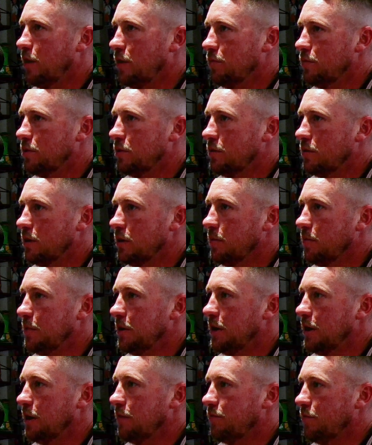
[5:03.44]
roach are a little
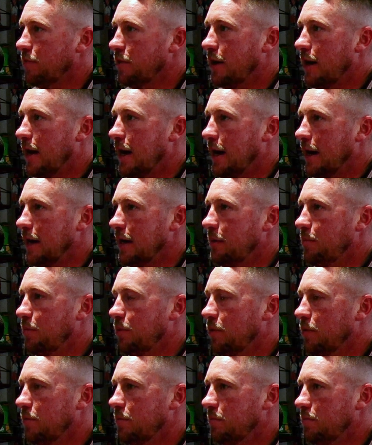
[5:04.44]
bit different than eyed,
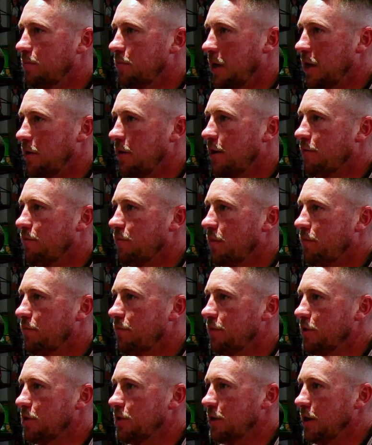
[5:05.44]
but when you're F1
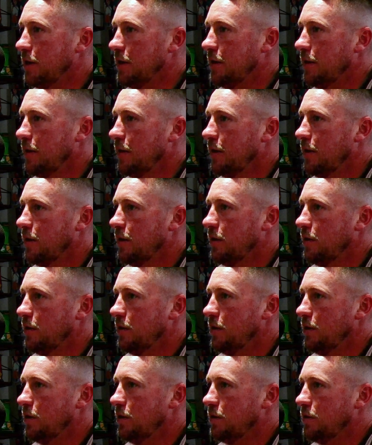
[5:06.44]
fishing,
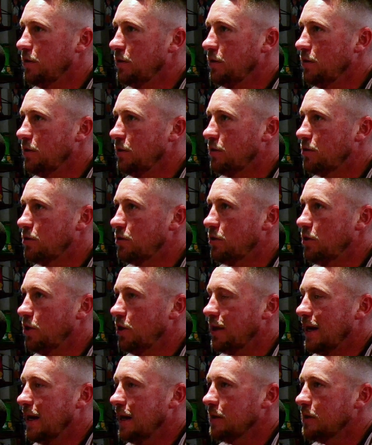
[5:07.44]
you
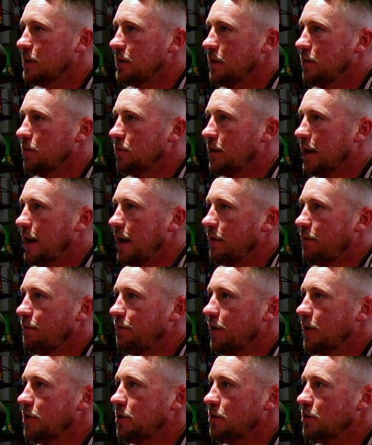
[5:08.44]
can still get the
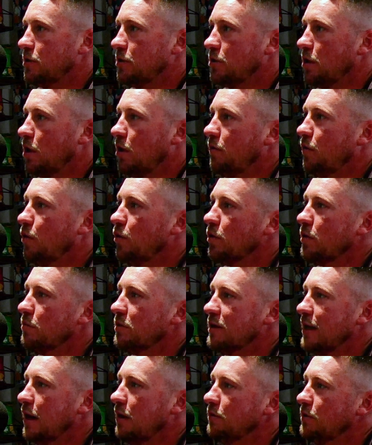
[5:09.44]
fish to sort of hook
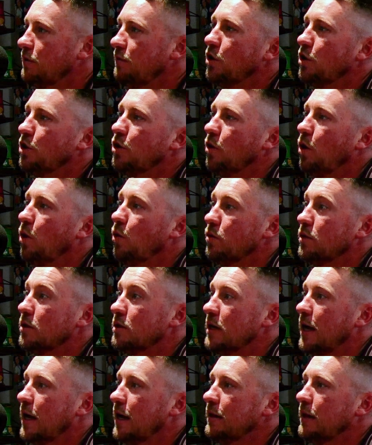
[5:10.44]
themselves if you can hold a
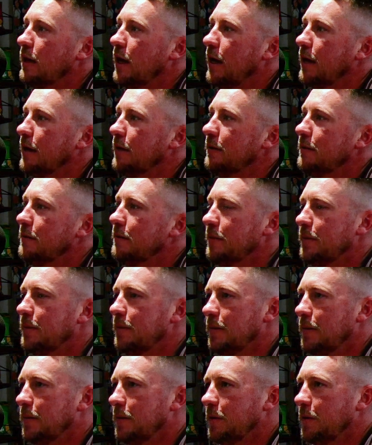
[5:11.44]
tight line.
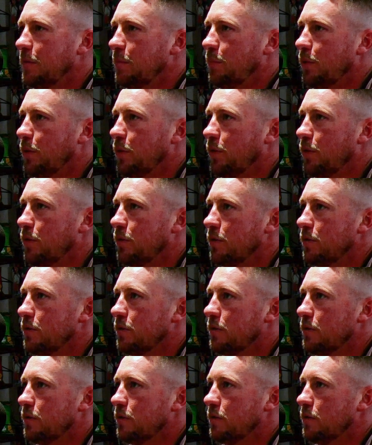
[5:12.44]
But,
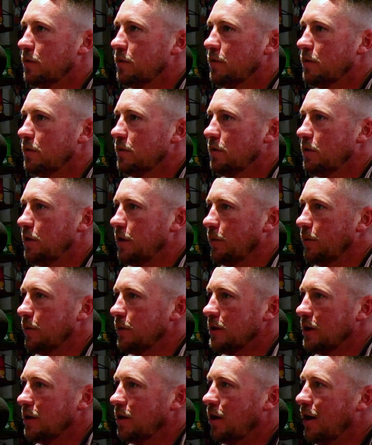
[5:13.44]
you know,
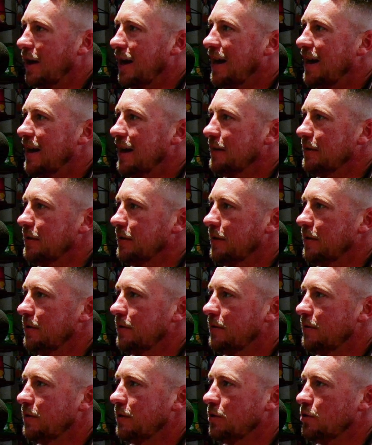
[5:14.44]
it's a lot harder
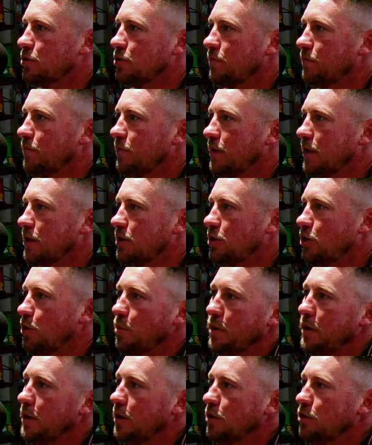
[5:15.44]
than something that's
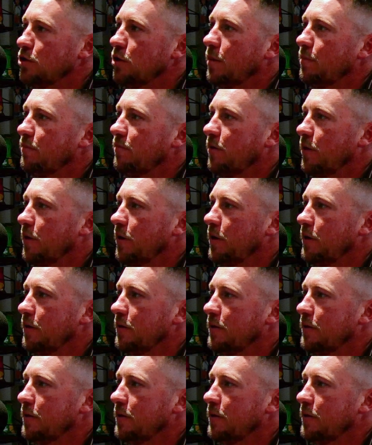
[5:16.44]
doing the job for you.